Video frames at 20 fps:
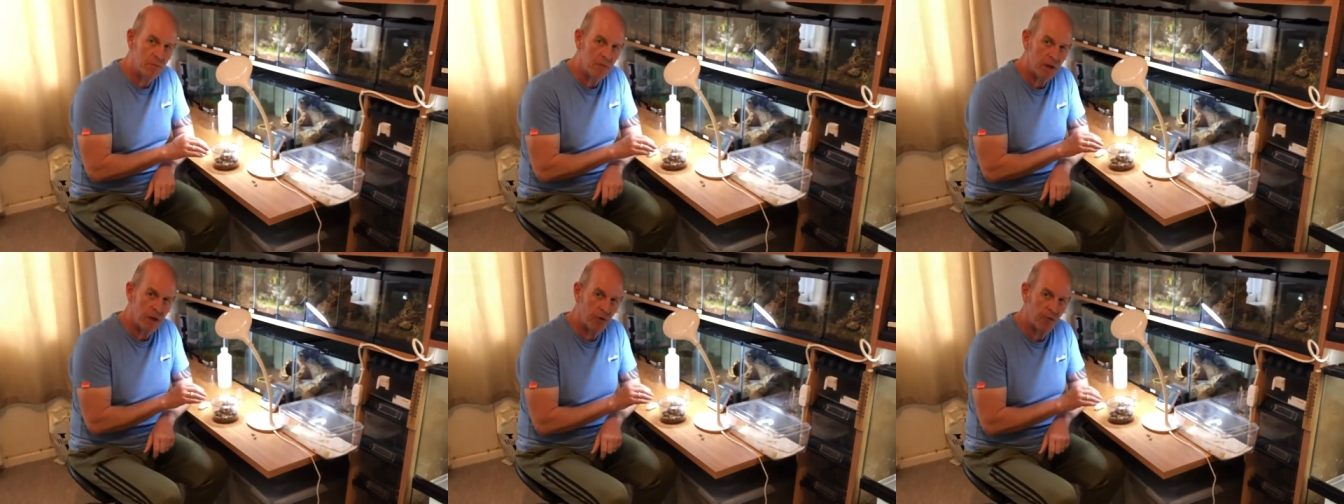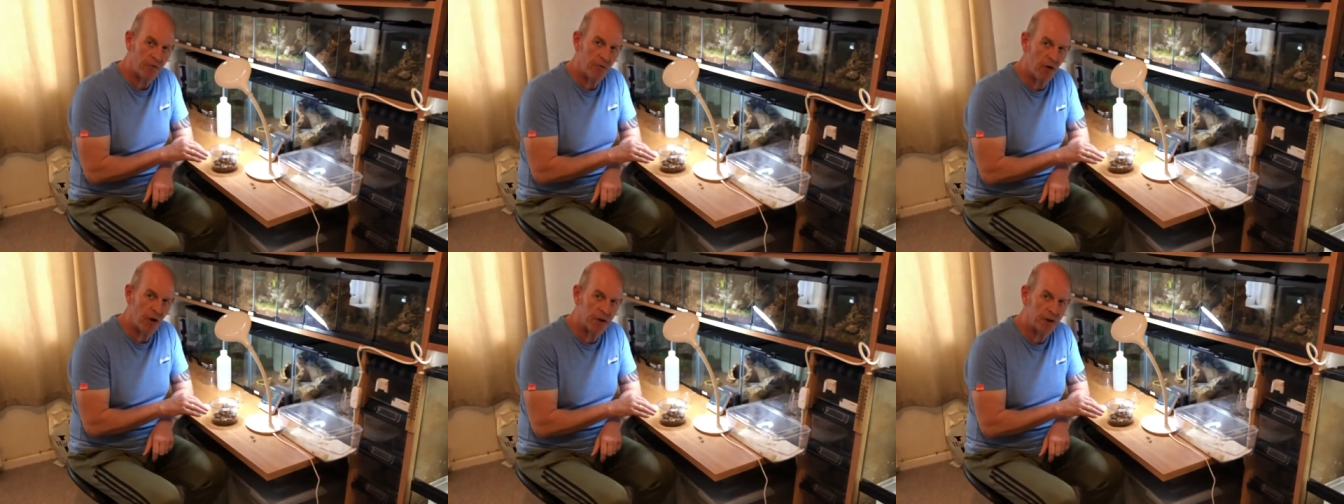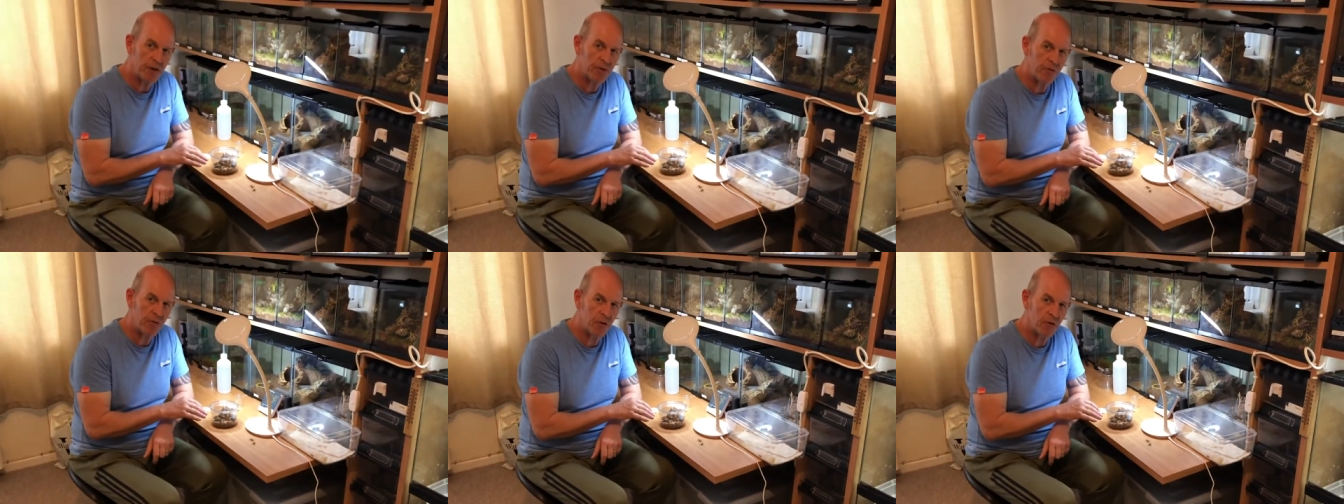You'll find
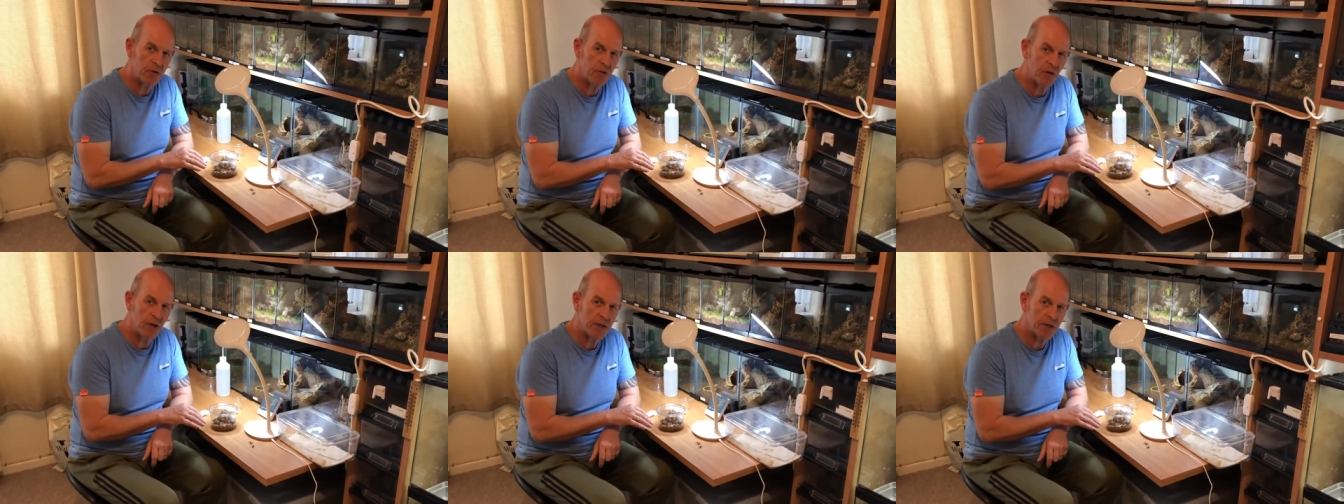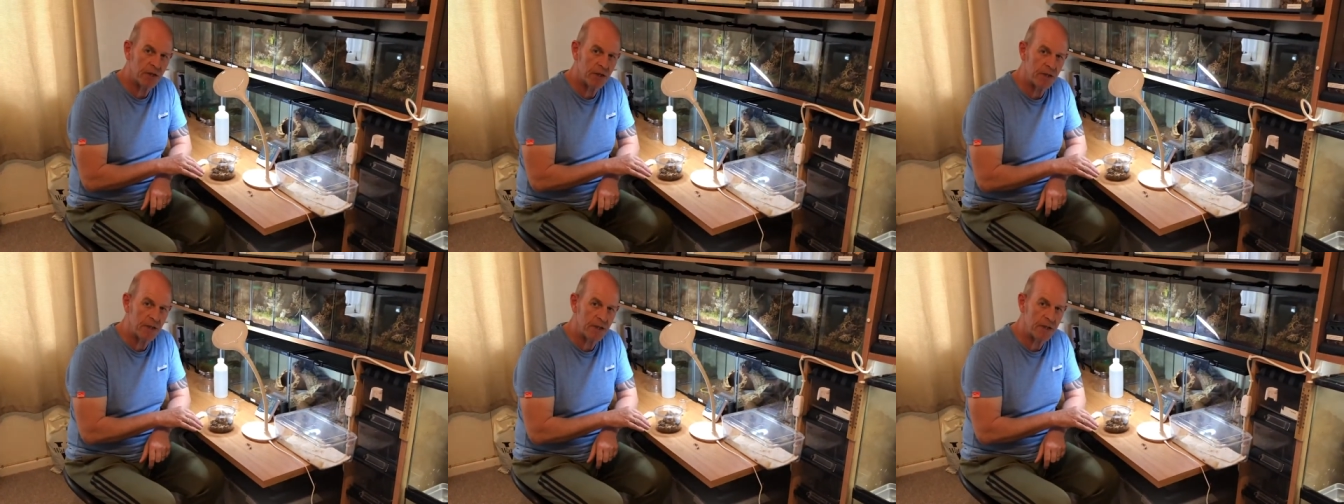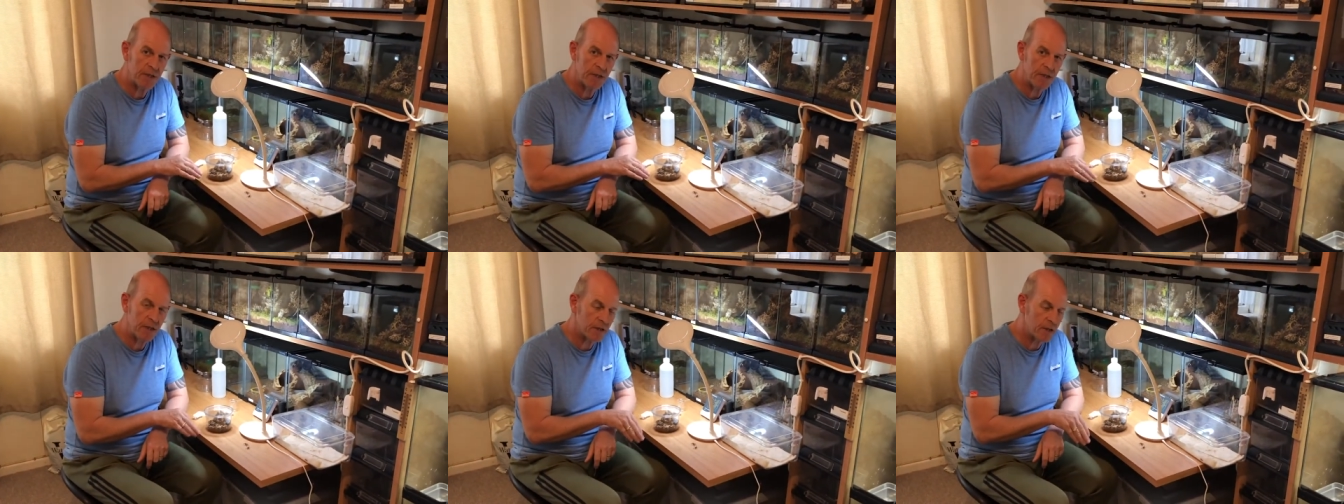his food nice and
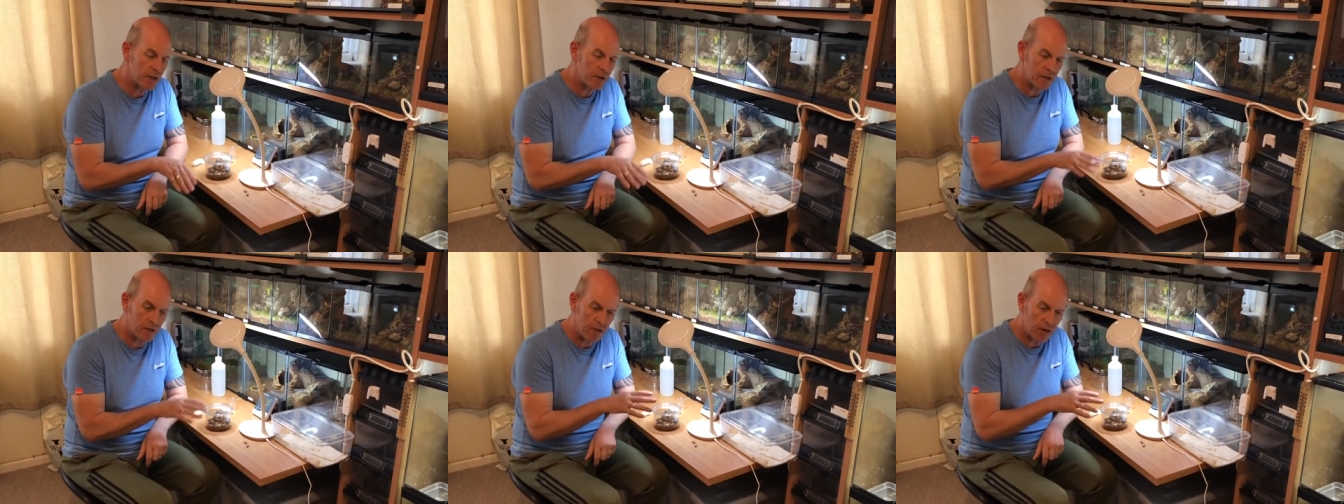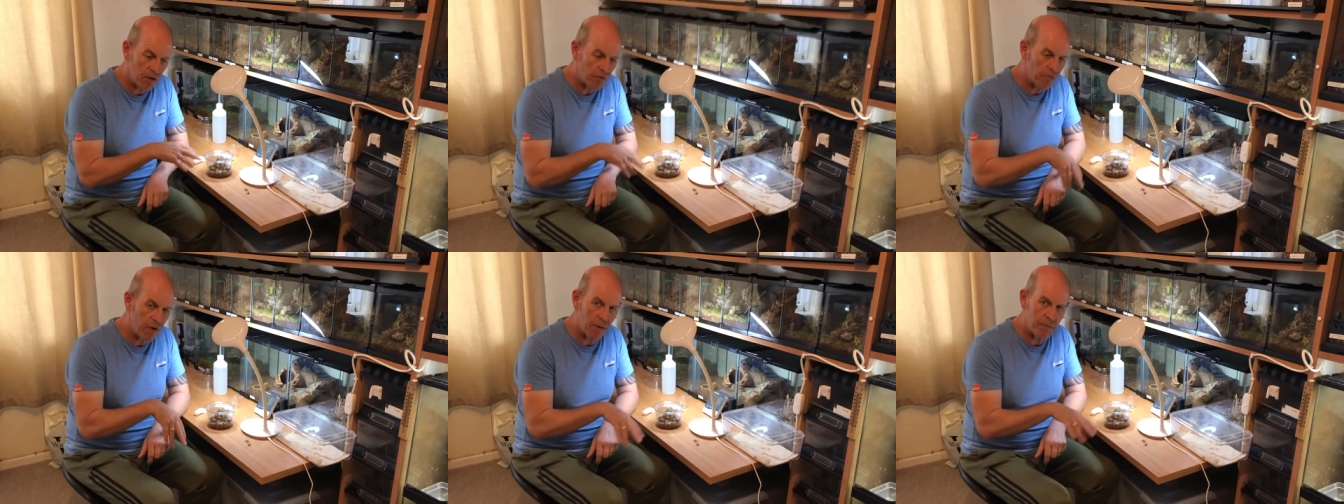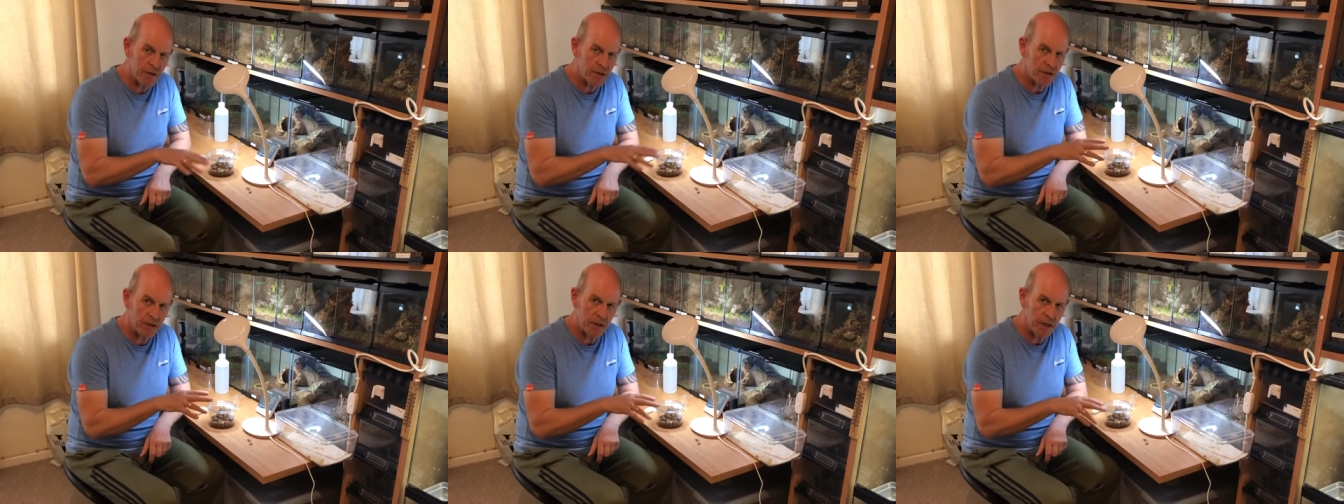easy because there's no
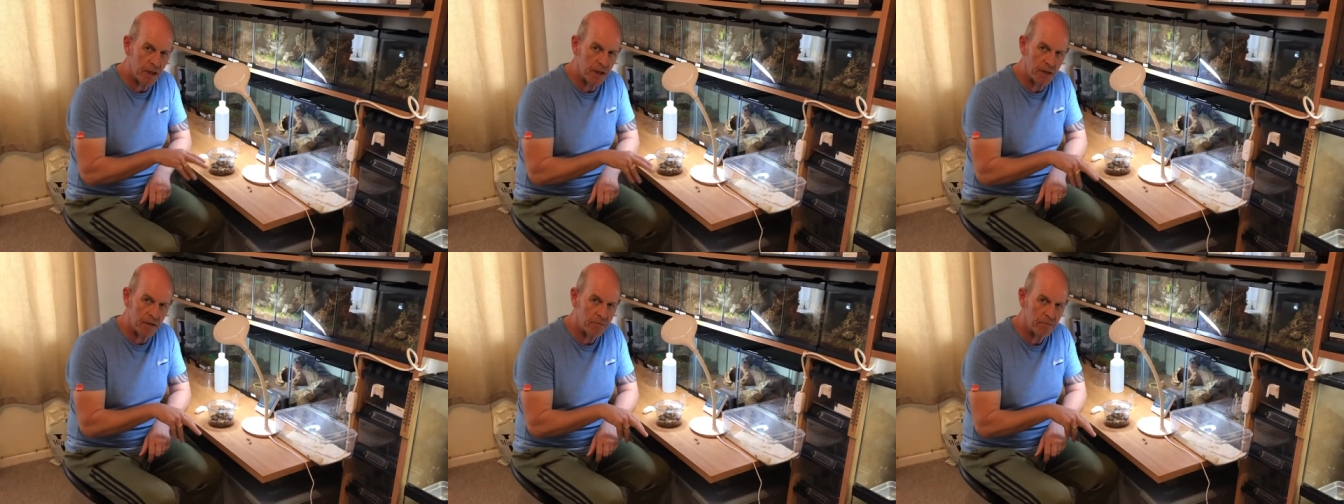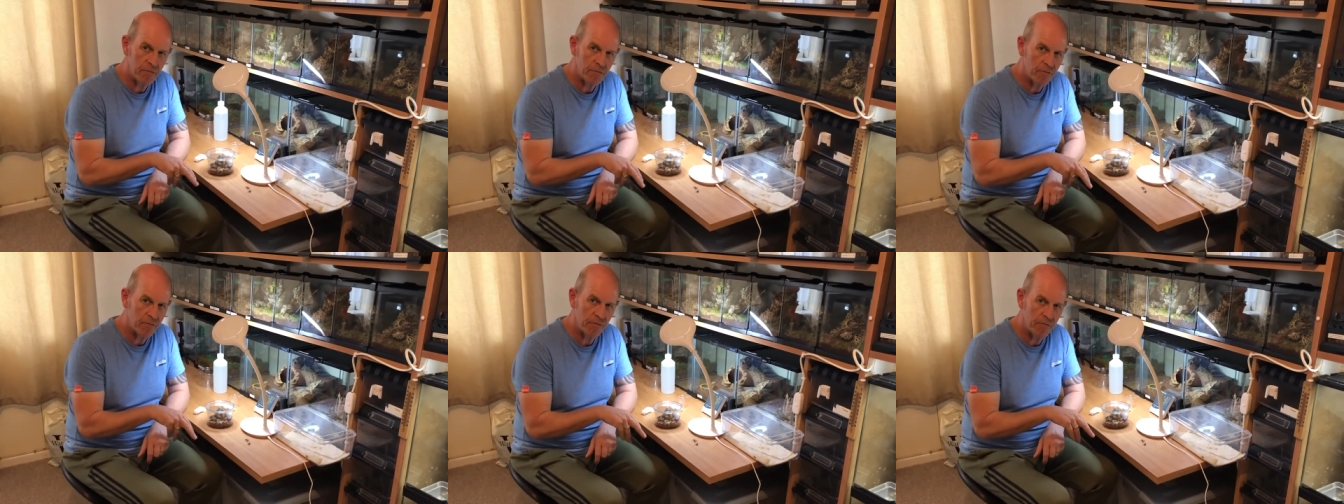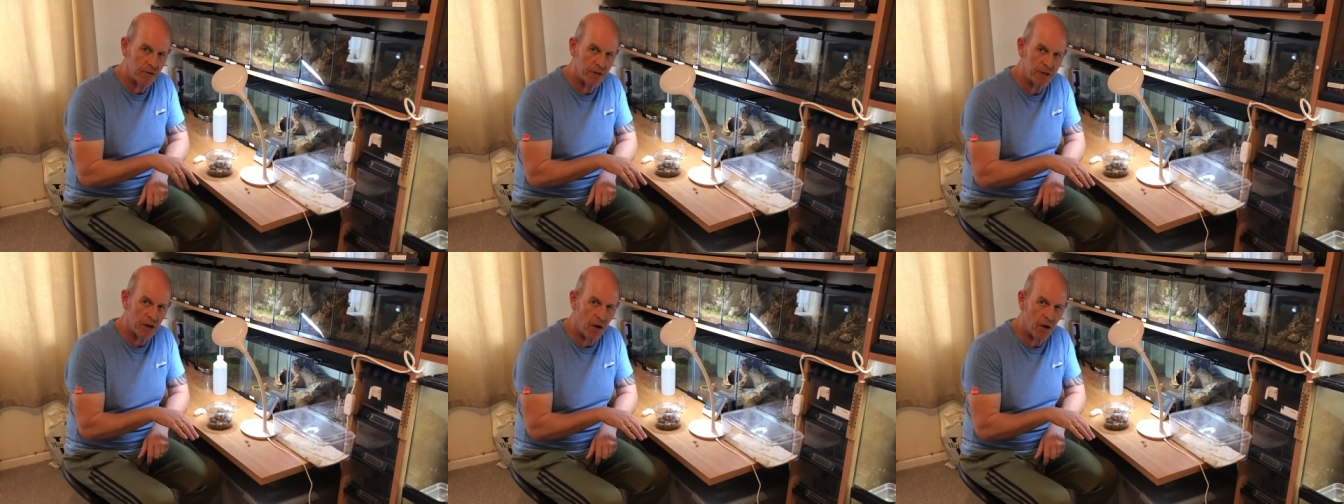rubbish in there
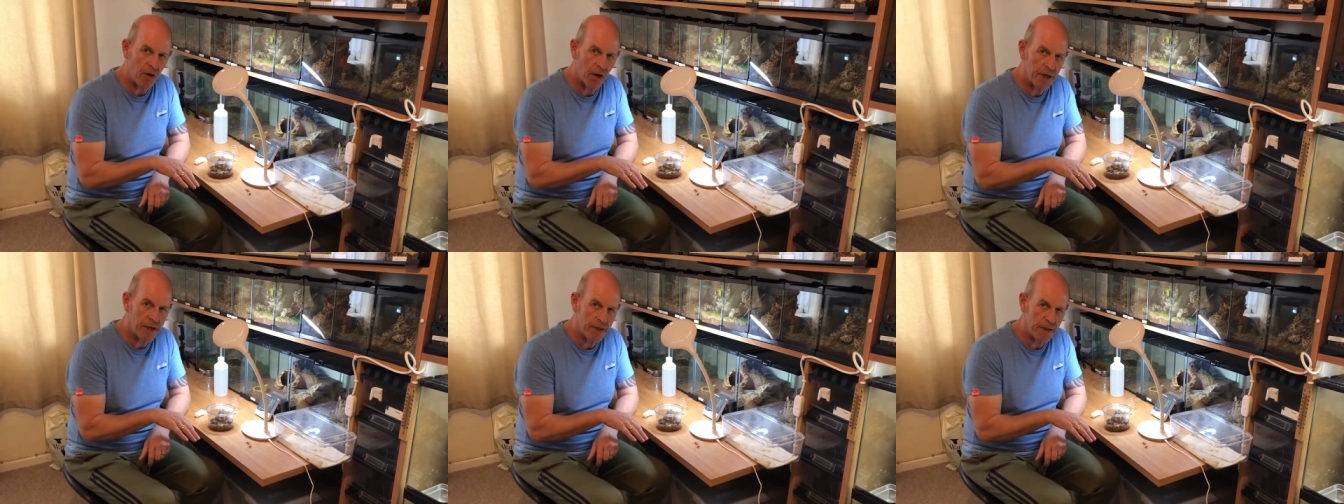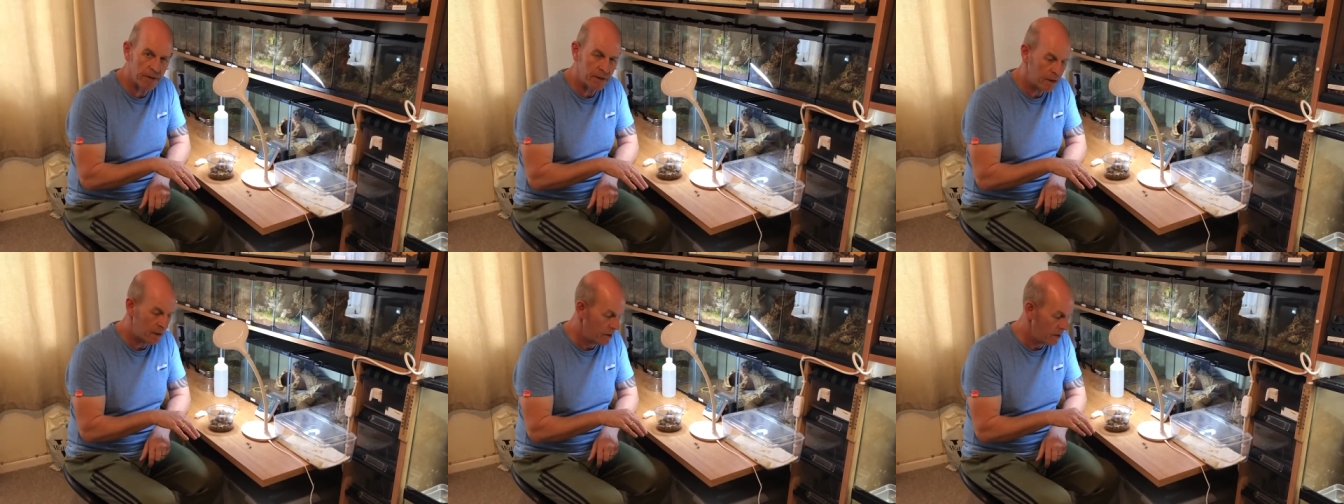for it to hide in.